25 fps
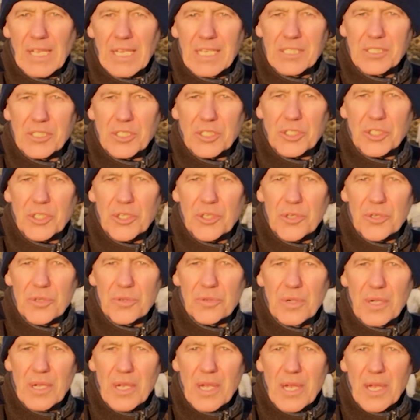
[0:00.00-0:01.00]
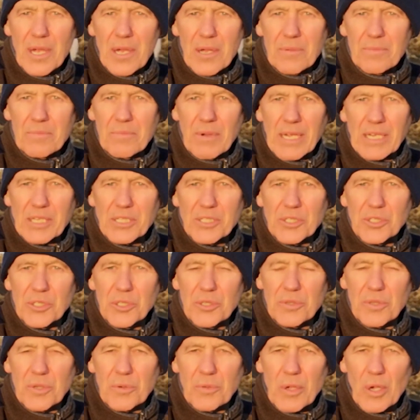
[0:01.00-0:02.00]
is to make
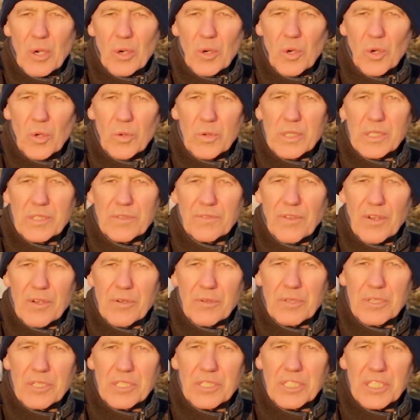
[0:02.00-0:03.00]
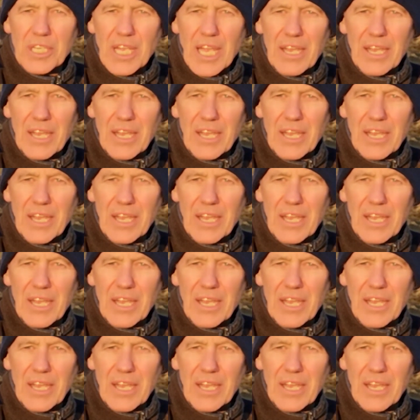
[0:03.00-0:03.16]
sure that we always focus